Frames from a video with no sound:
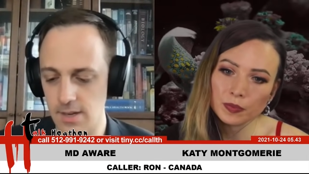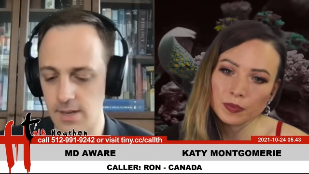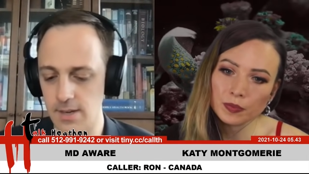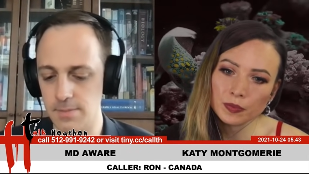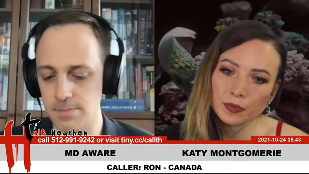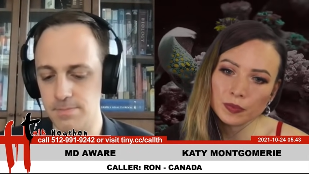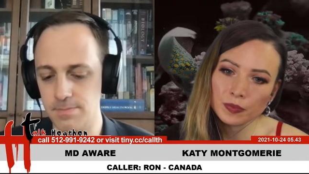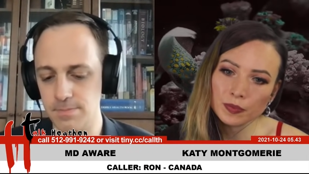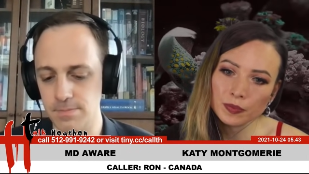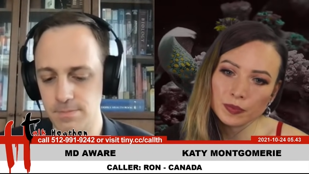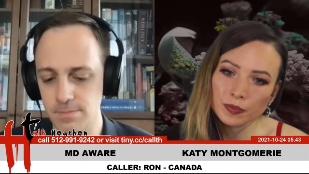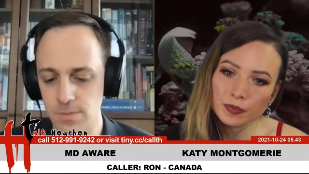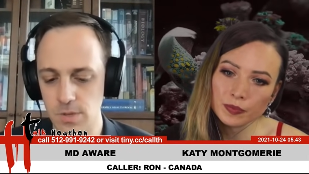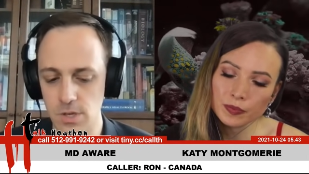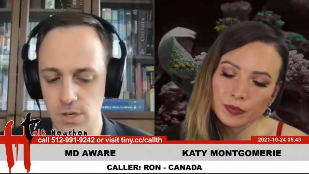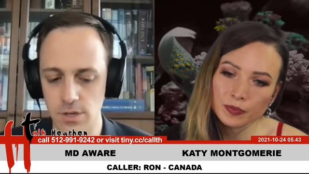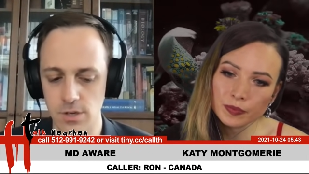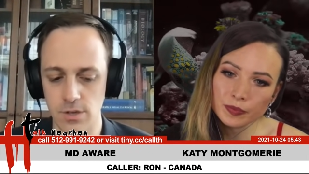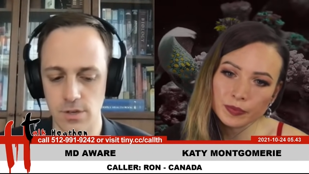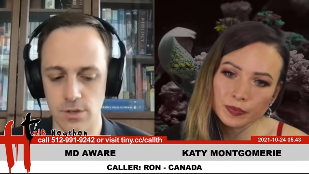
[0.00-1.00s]
Speaker 1: um,
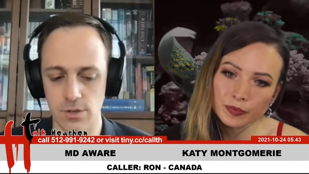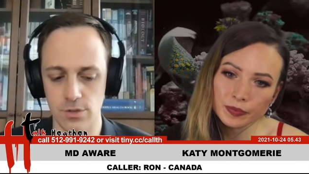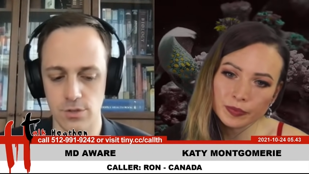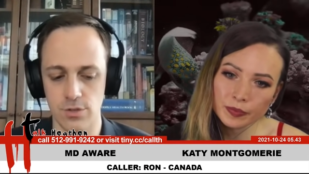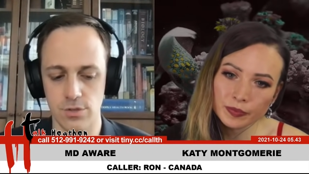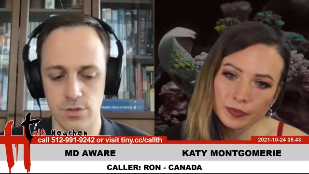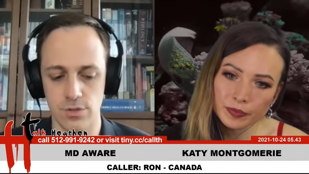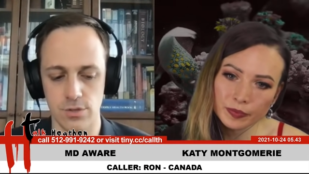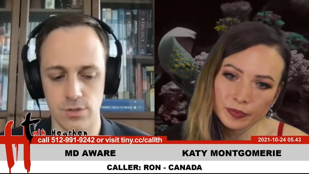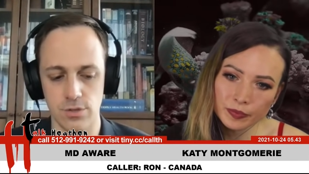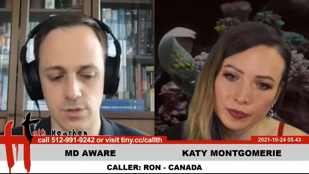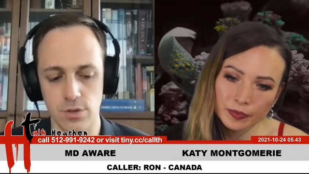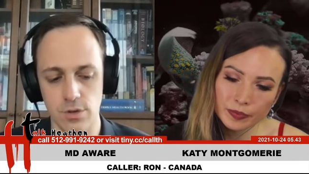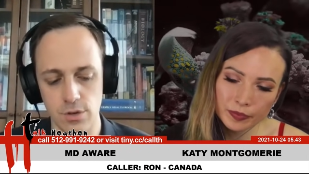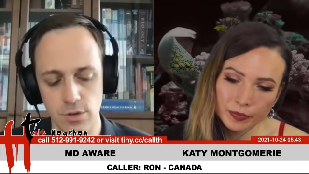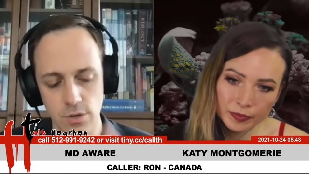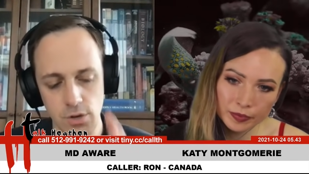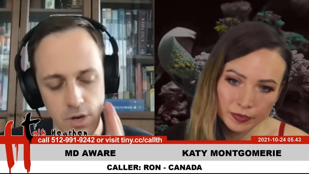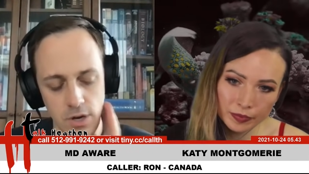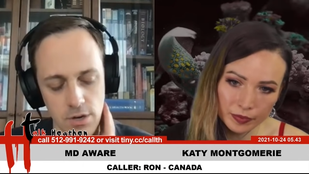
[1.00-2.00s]
you're you're
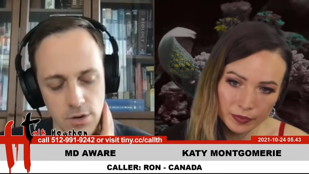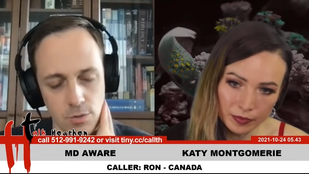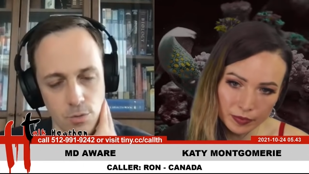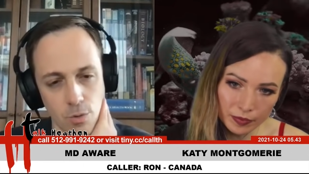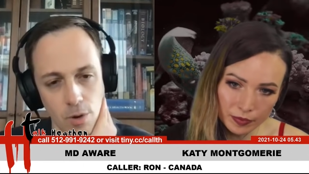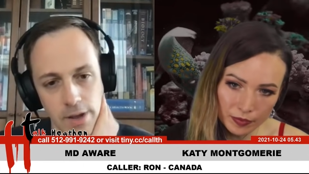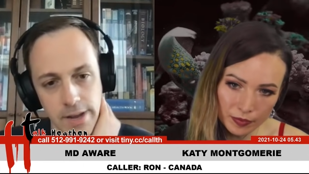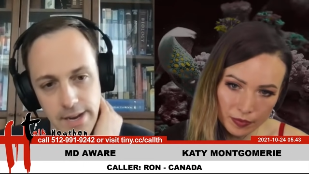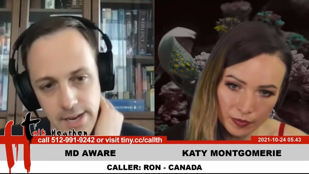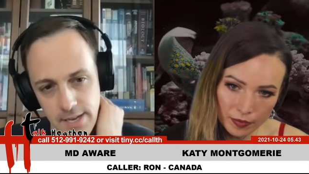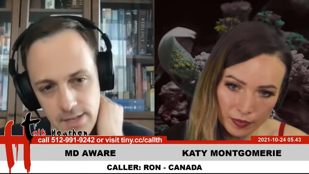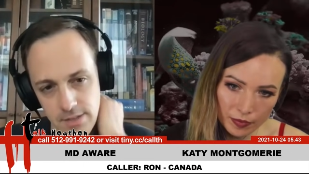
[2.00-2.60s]
you're not quite